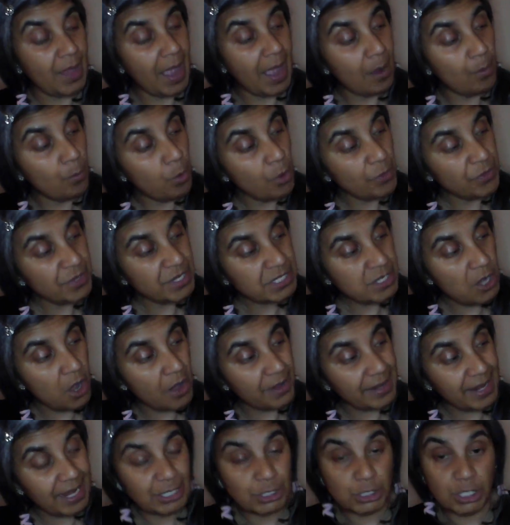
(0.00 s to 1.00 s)
what this
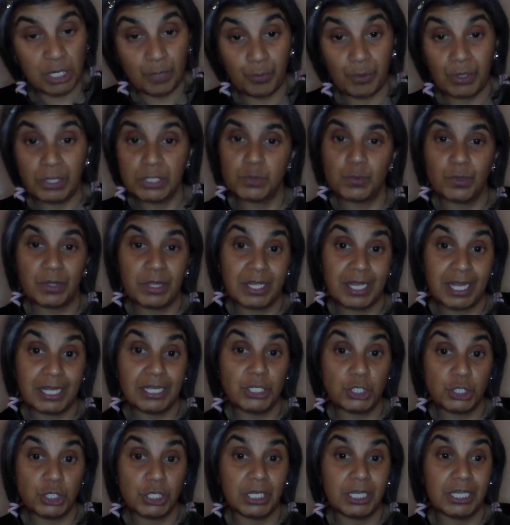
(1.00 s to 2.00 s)
card actually brings with the
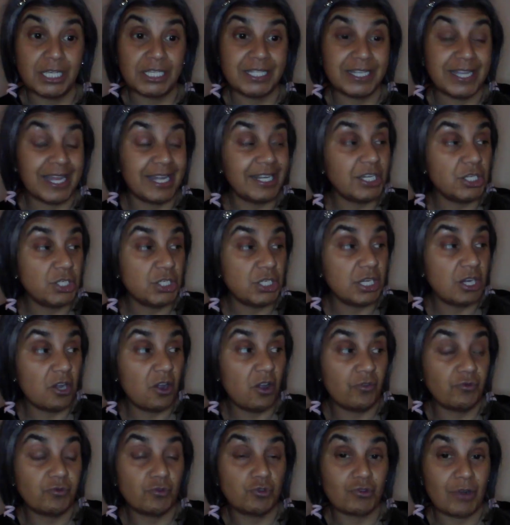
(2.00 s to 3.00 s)
energy is the energy
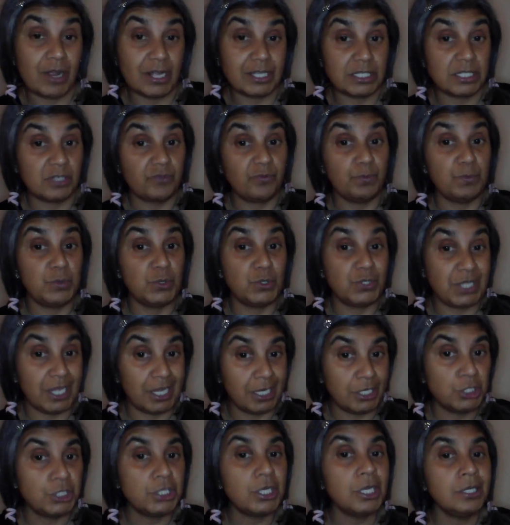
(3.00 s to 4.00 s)
of
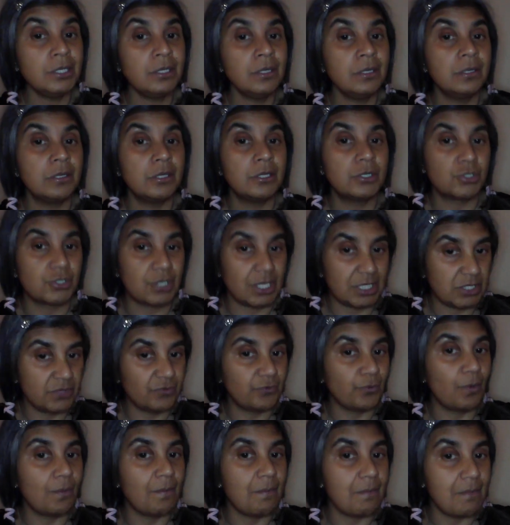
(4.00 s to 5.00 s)
transmutation,
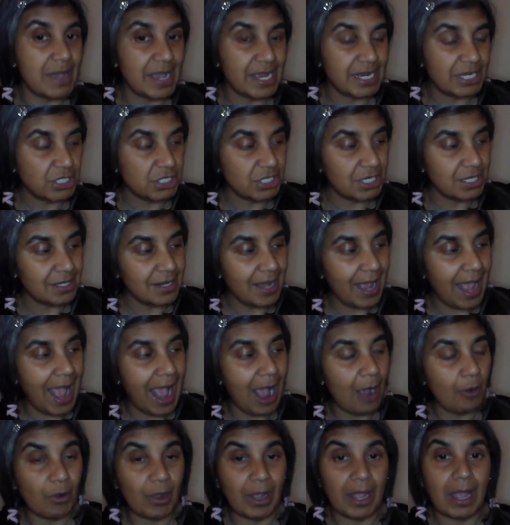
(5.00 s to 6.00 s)
transformation,
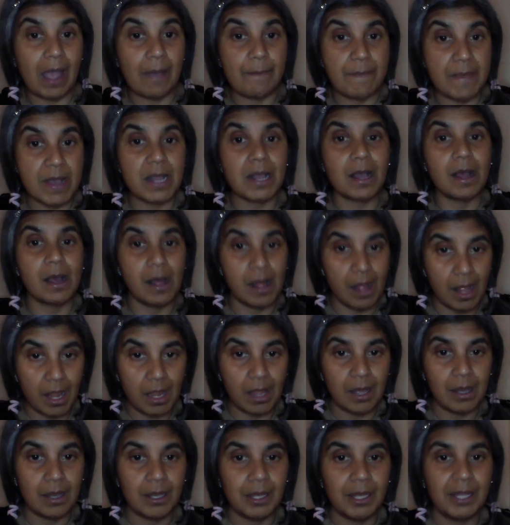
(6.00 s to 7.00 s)

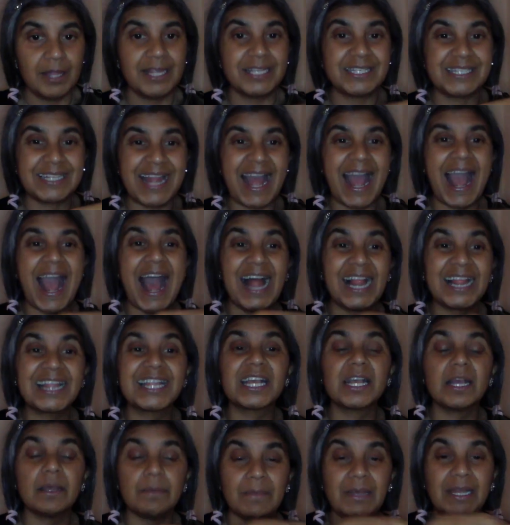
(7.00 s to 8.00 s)
alchemical. There's an
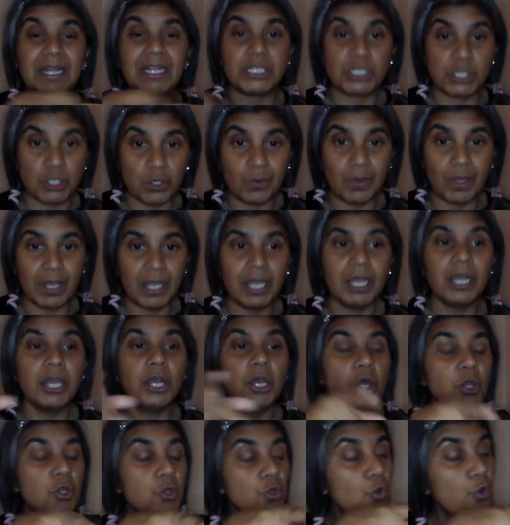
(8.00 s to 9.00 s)
alchemy to it.
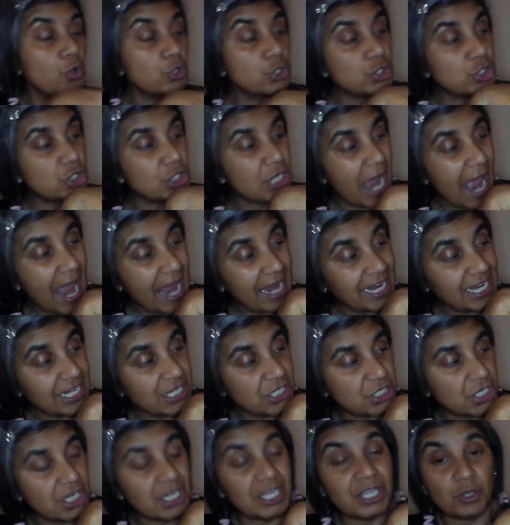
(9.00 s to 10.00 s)
You're
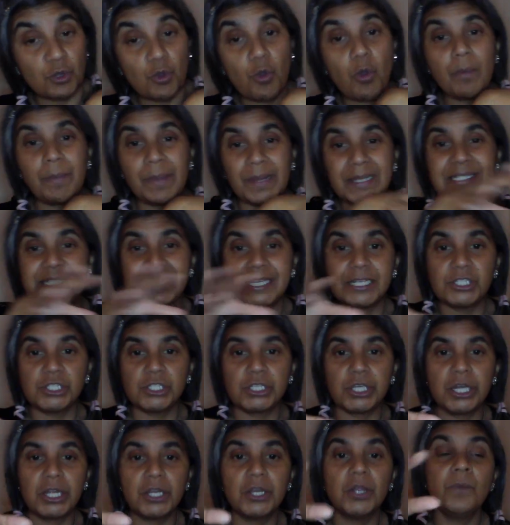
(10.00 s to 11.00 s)
changing your
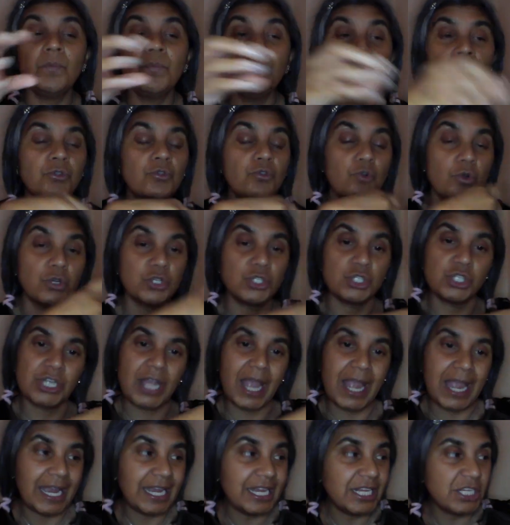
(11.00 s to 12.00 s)
position. You're
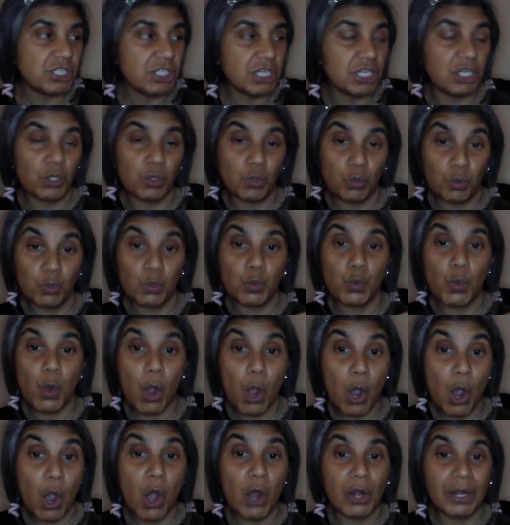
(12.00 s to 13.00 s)
changing who you
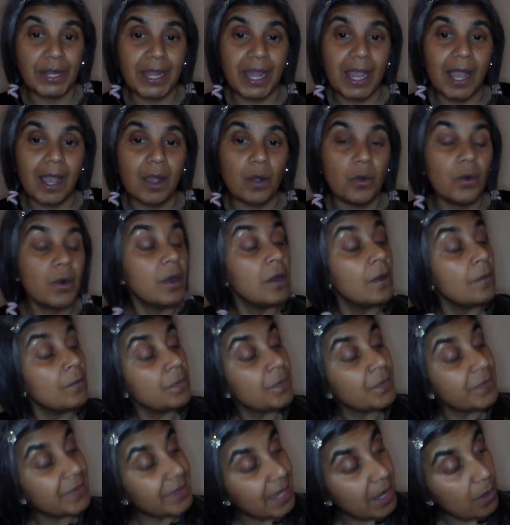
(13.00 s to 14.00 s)
are now.
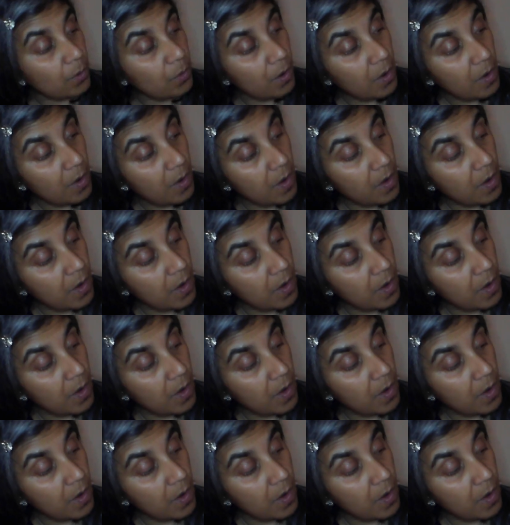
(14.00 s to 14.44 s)
Now,